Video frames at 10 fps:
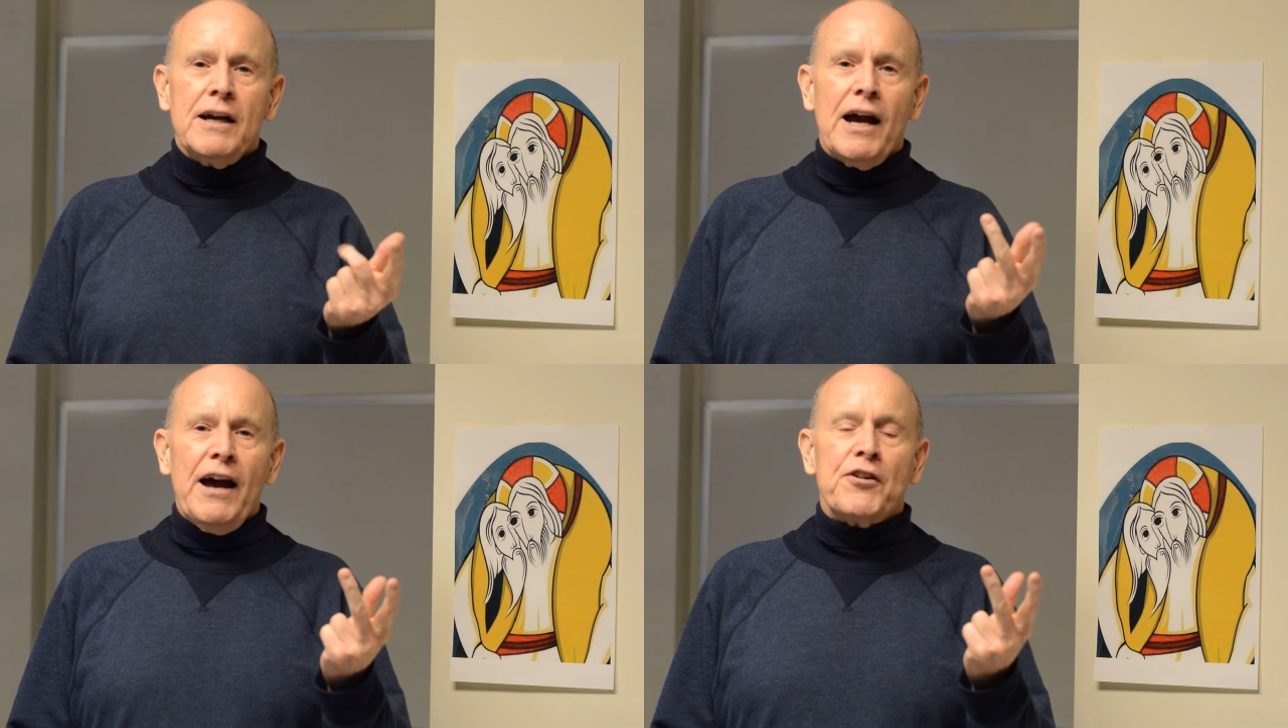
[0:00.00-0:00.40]

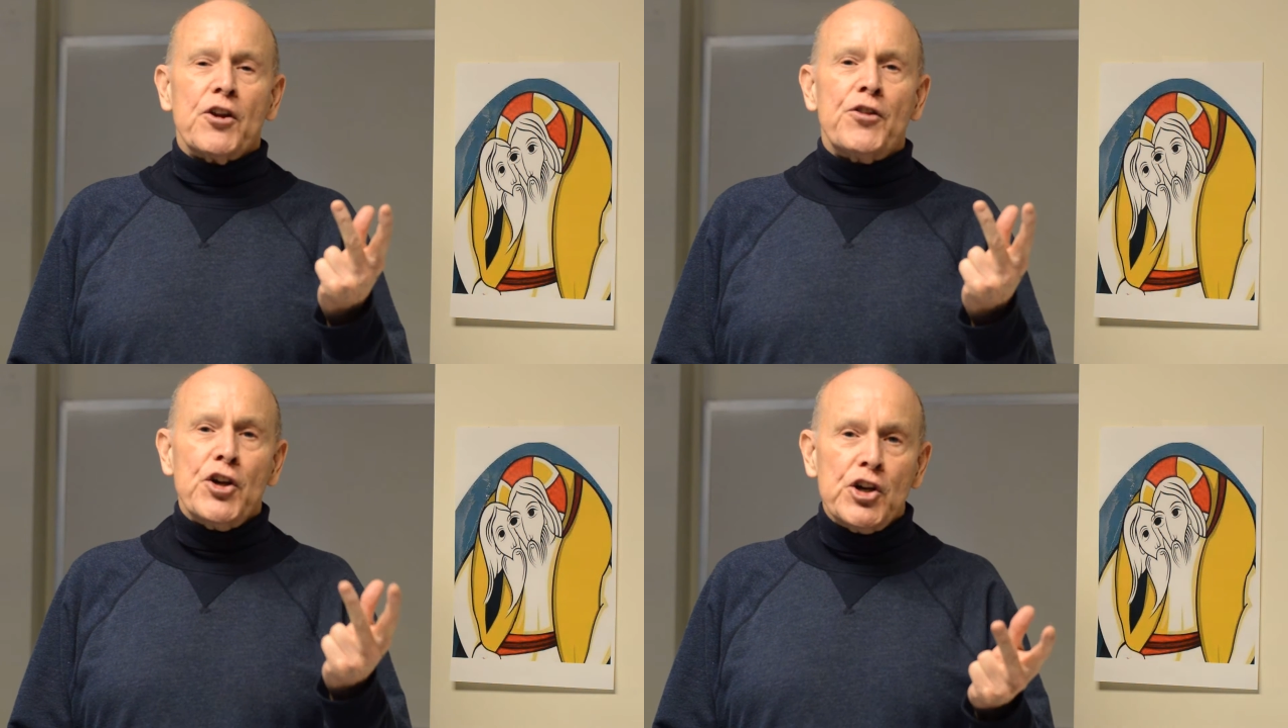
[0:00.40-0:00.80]
And
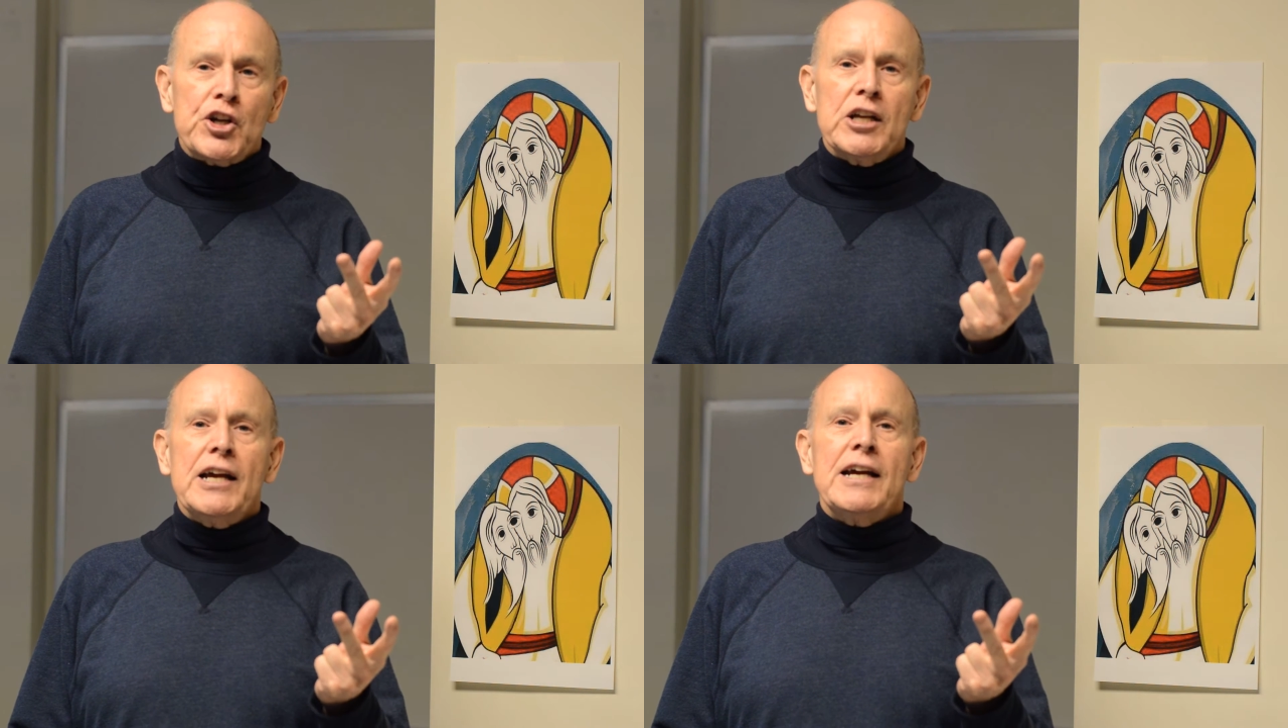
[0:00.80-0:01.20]

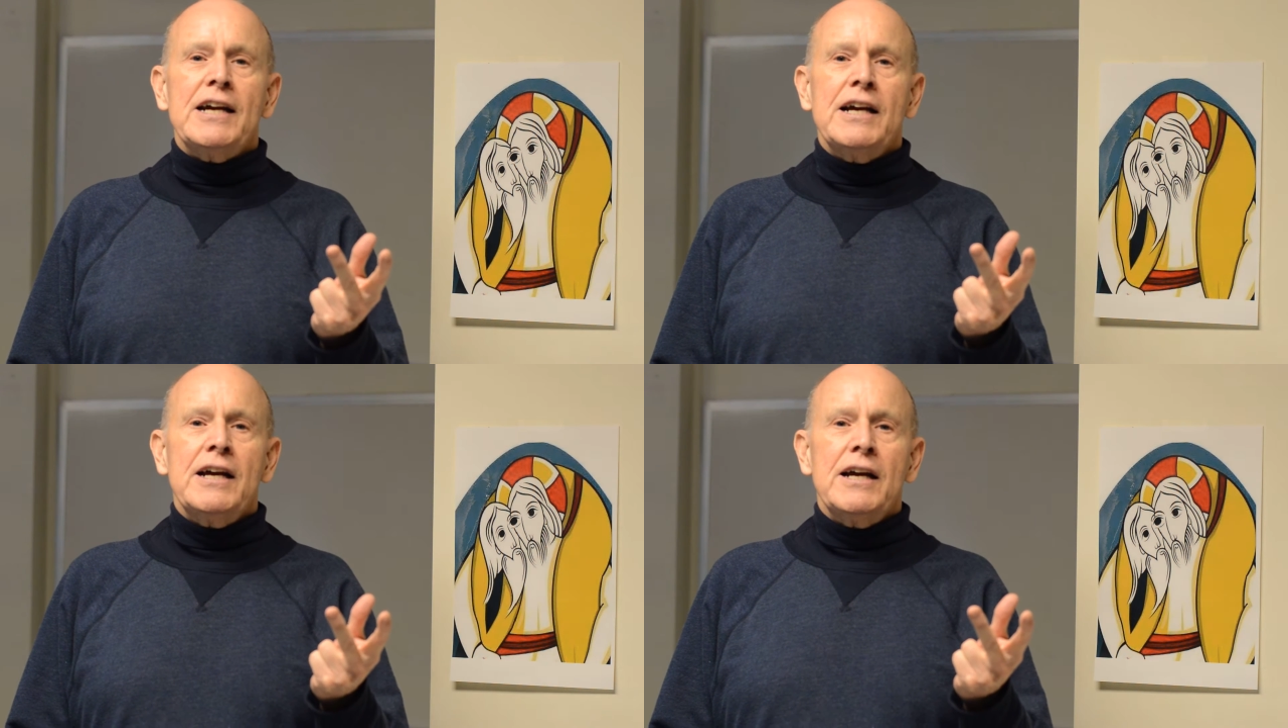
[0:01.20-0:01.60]

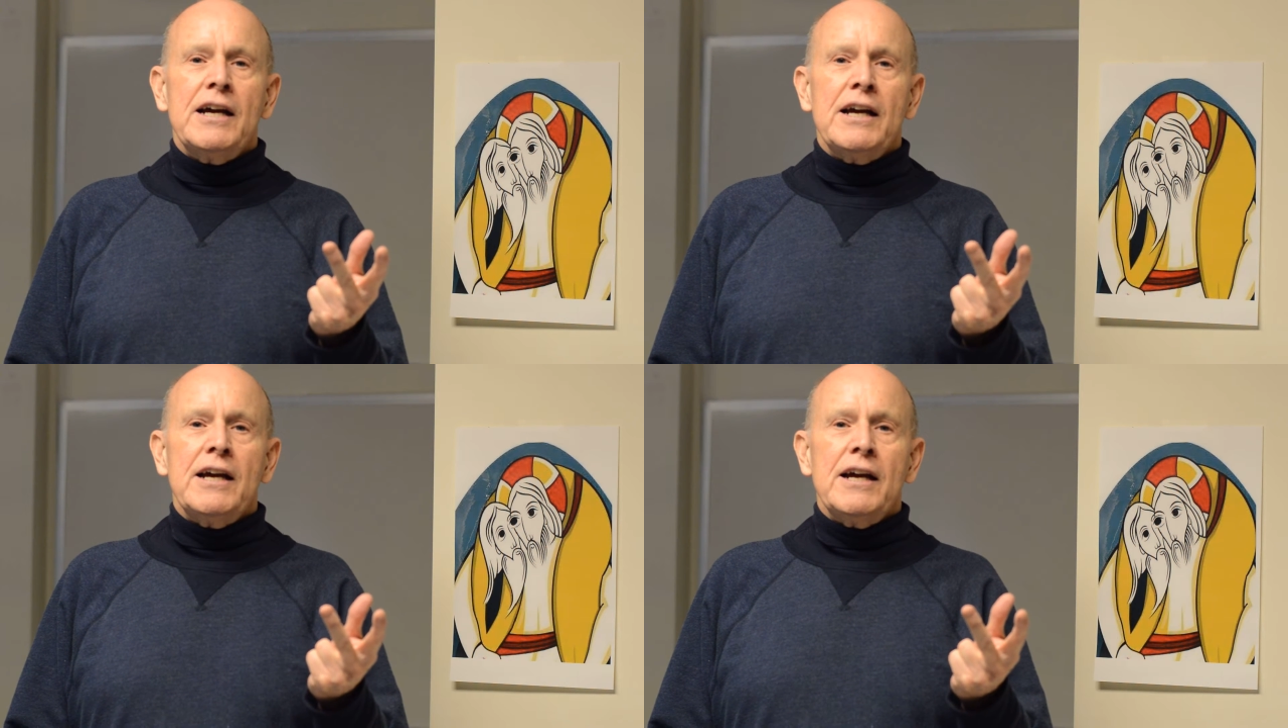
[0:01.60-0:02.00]
thirdly,
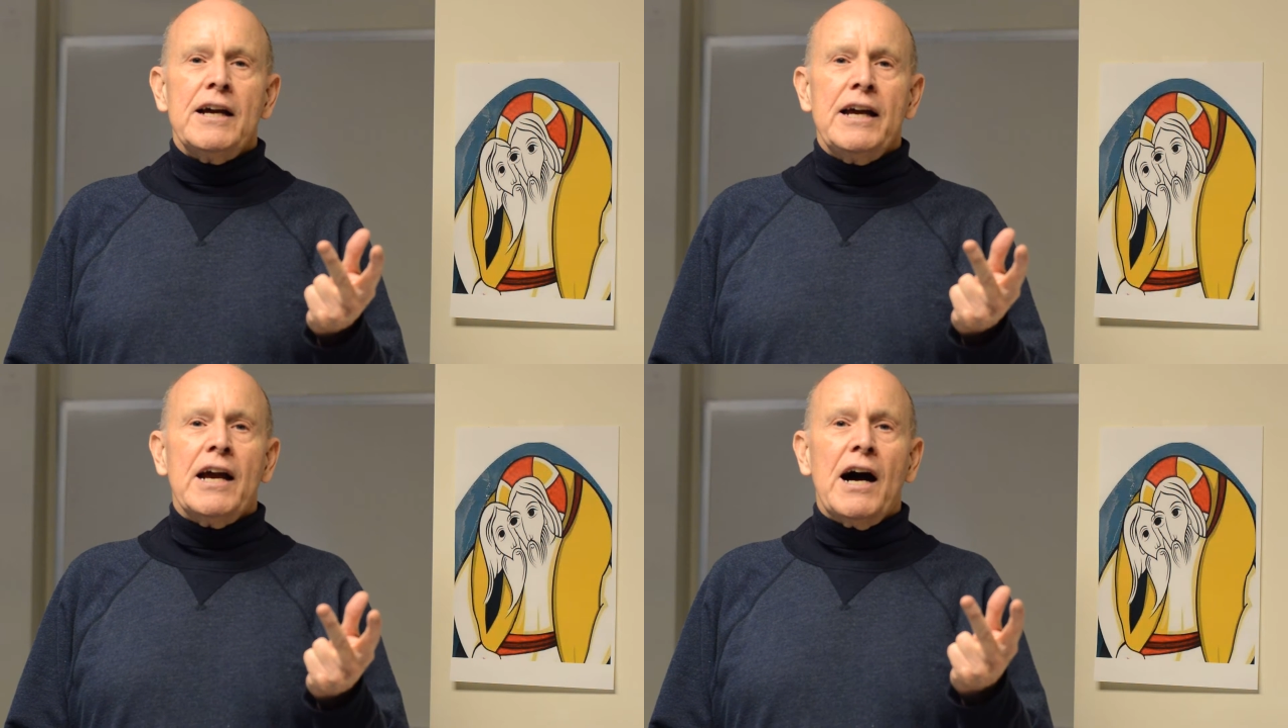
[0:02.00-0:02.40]

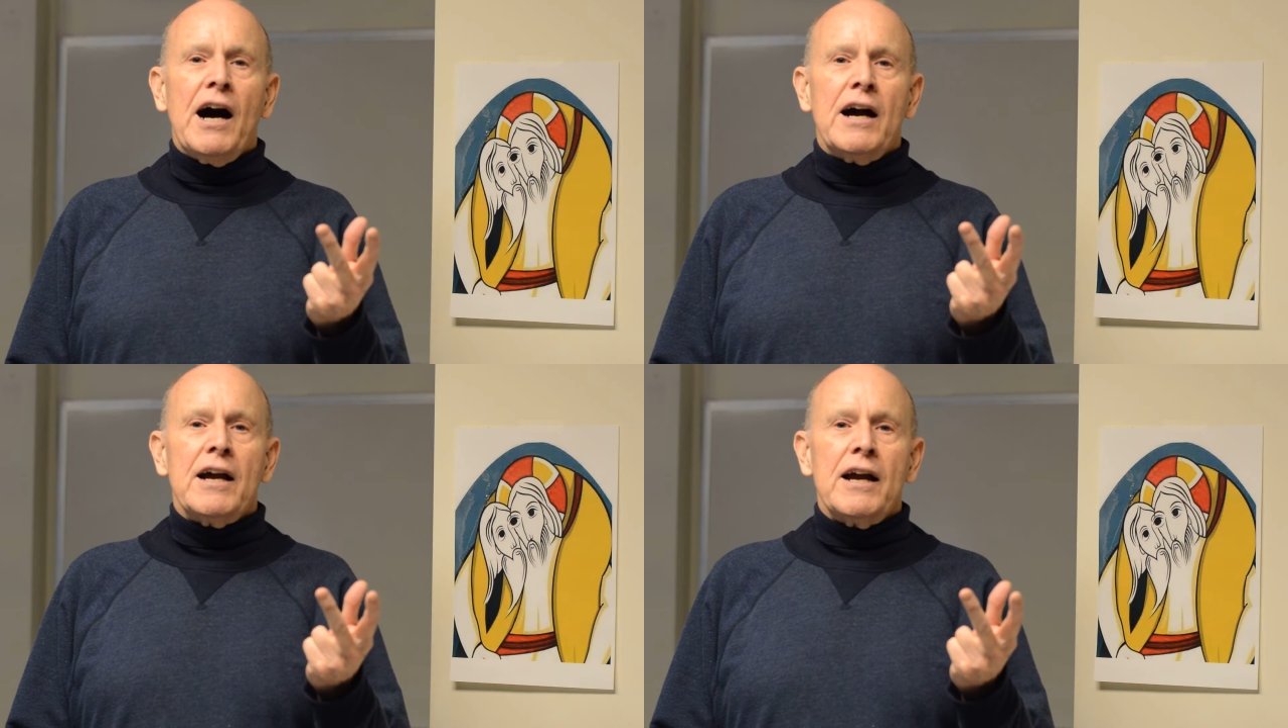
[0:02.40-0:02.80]
he